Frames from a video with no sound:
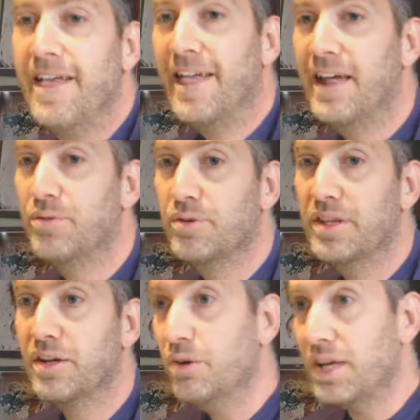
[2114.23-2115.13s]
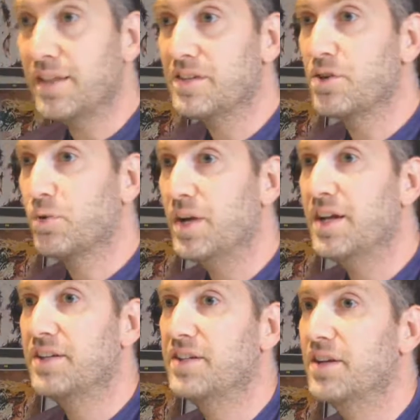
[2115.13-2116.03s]
And we were like, okay, that's a
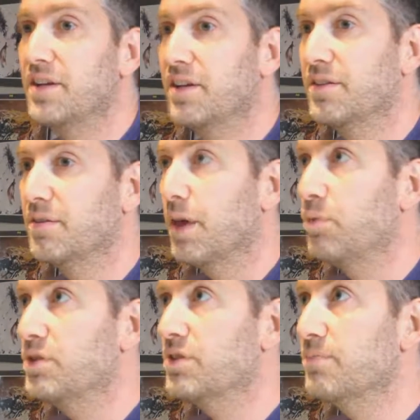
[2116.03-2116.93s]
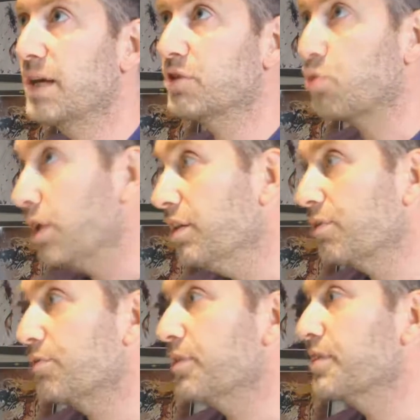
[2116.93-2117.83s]
great idea. And like, we should make a
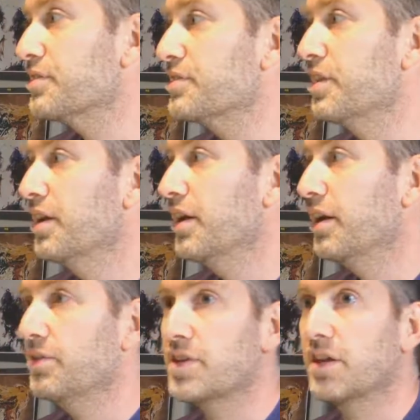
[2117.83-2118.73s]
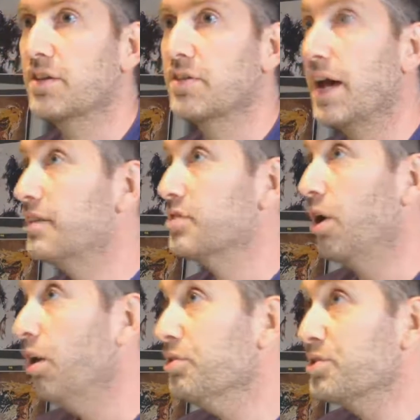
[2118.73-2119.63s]
trailer for this. And I was like, that is
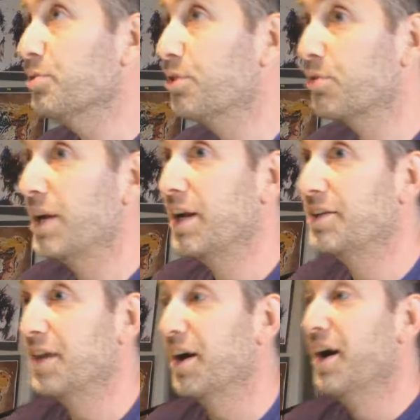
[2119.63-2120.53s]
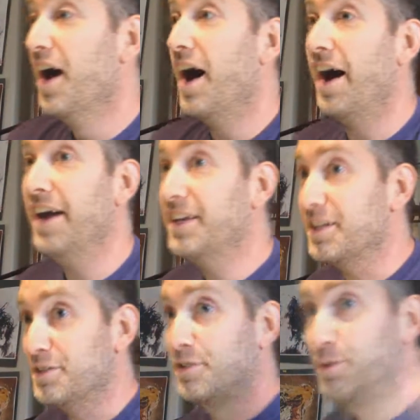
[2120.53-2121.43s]
also a great idea. I
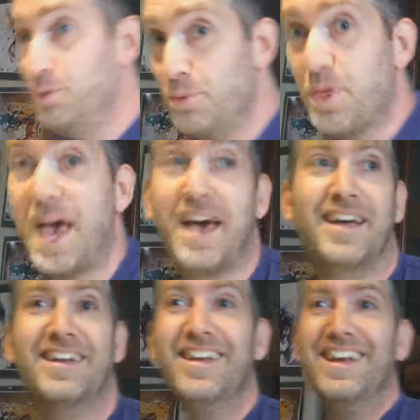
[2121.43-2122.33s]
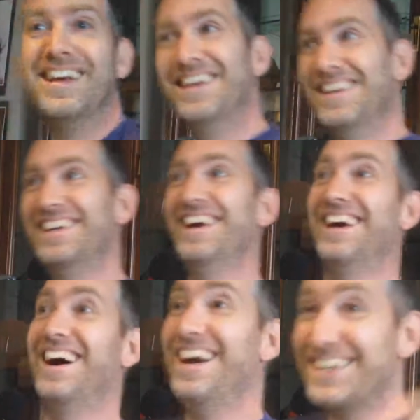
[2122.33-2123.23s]
can do that. I
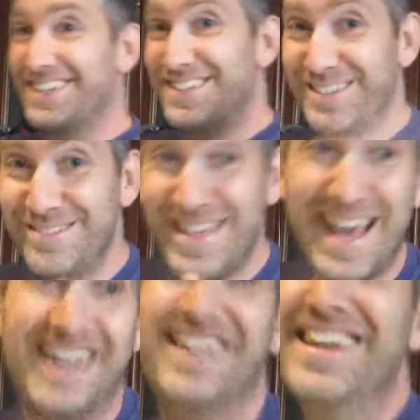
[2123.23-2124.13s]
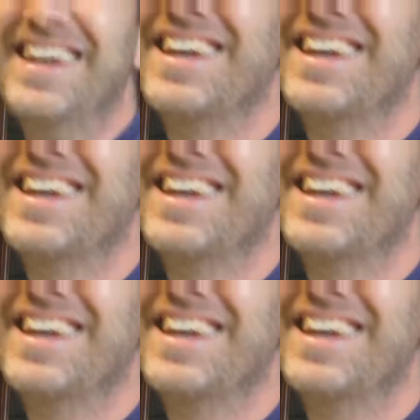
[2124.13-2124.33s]
can do that.